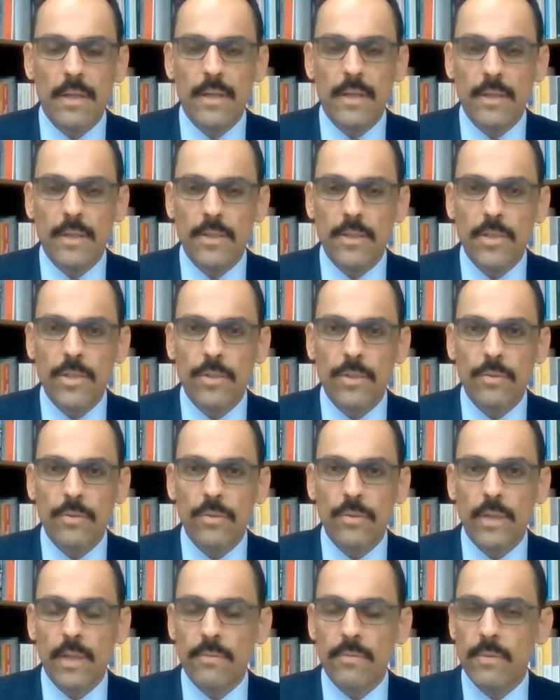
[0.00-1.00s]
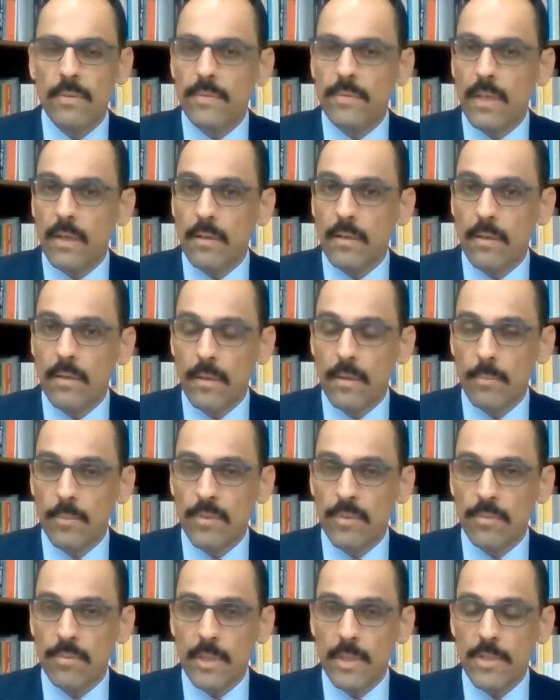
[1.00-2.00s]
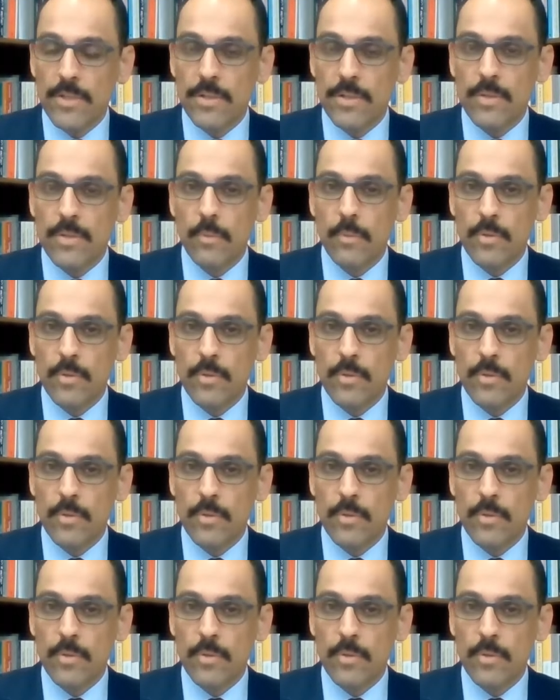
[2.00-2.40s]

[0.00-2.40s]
In addition to that, we have taken a number of measures